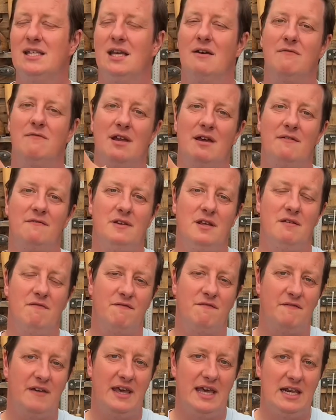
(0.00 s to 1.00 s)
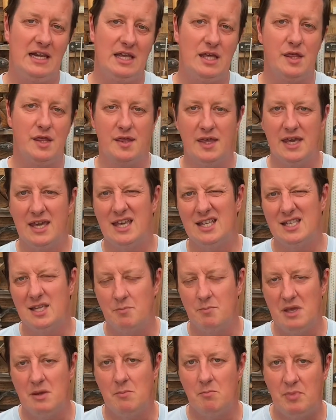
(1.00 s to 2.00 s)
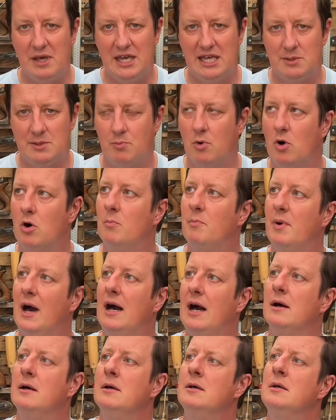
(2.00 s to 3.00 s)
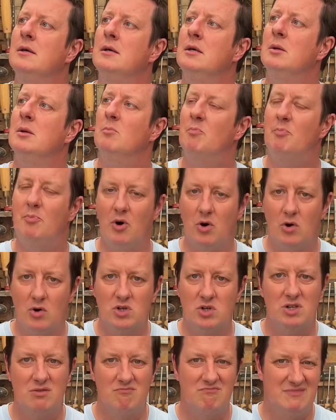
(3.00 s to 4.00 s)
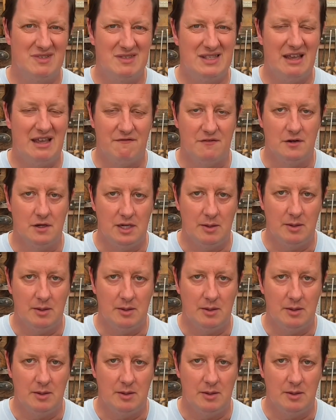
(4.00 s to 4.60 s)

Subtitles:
I've left it fairly thick, it's a bit baseball bat, but definitely